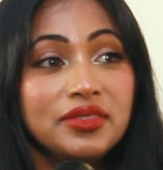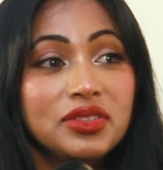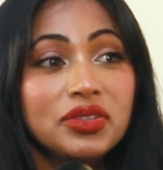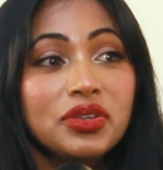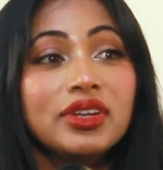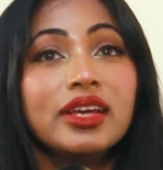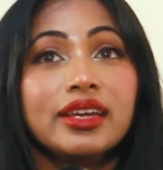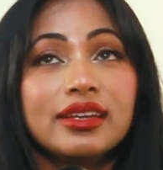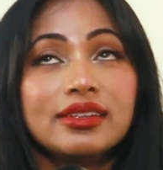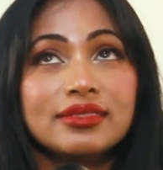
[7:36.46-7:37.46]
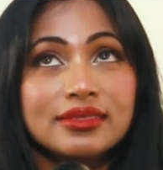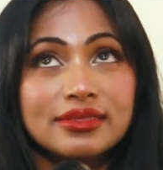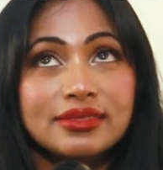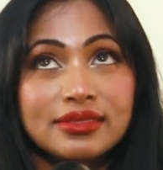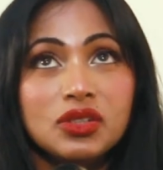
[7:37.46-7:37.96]
So you're like,
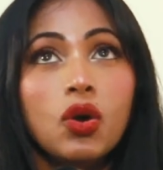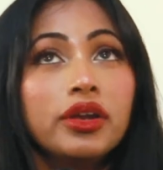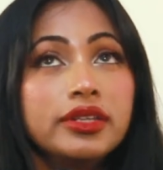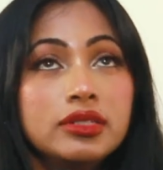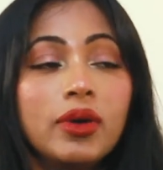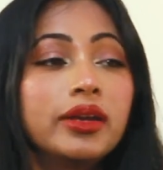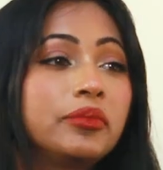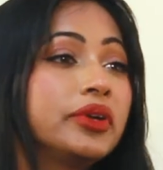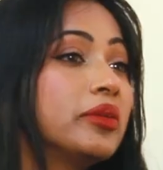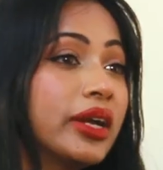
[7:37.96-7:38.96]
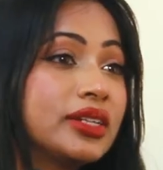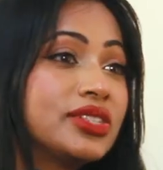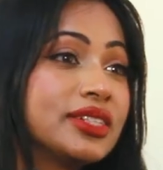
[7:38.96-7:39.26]
God is one, pretty much.